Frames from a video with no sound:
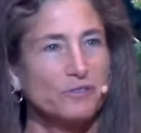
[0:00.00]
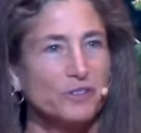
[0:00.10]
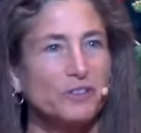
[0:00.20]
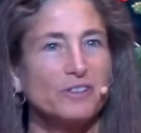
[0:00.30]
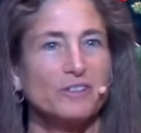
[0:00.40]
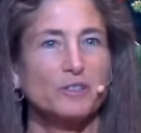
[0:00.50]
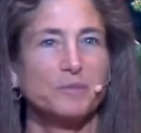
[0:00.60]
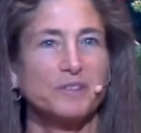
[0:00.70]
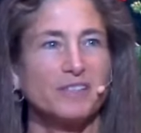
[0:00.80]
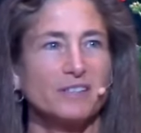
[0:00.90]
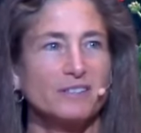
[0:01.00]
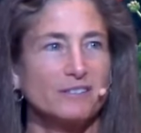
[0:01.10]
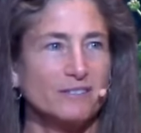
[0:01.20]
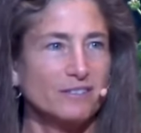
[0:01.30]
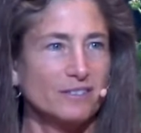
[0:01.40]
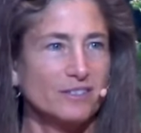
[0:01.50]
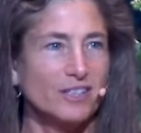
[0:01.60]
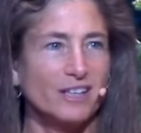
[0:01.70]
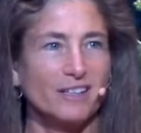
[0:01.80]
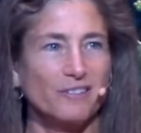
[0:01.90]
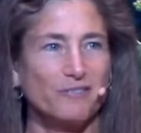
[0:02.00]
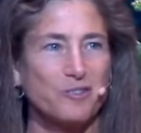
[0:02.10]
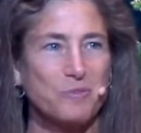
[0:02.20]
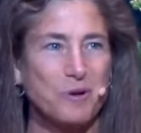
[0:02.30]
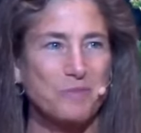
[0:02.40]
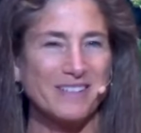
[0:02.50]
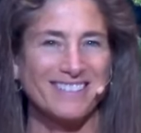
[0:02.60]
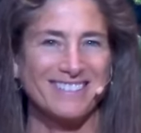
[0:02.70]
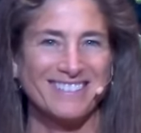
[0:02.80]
for your experience, just to check in for a moment.